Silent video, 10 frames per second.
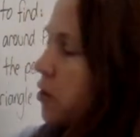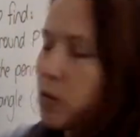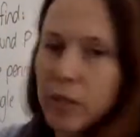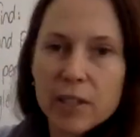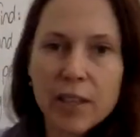at all
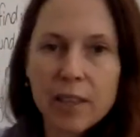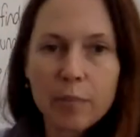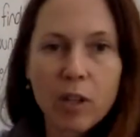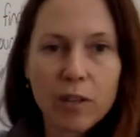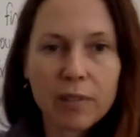inside the
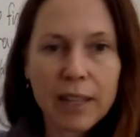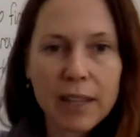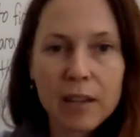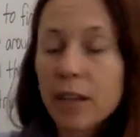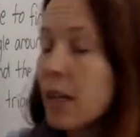block of
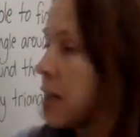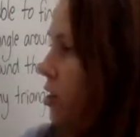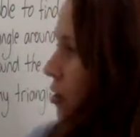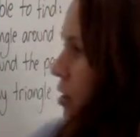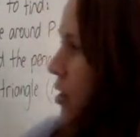land.
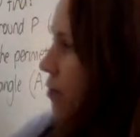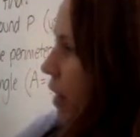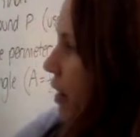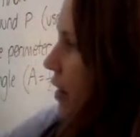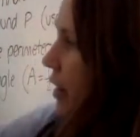So a
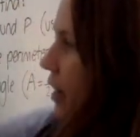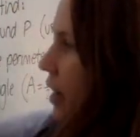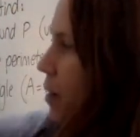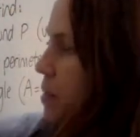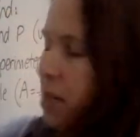surveyor can
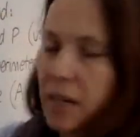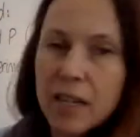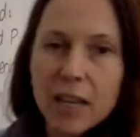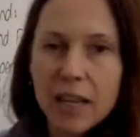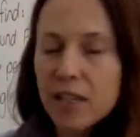come in
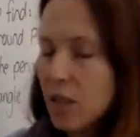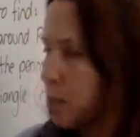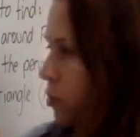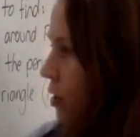and just put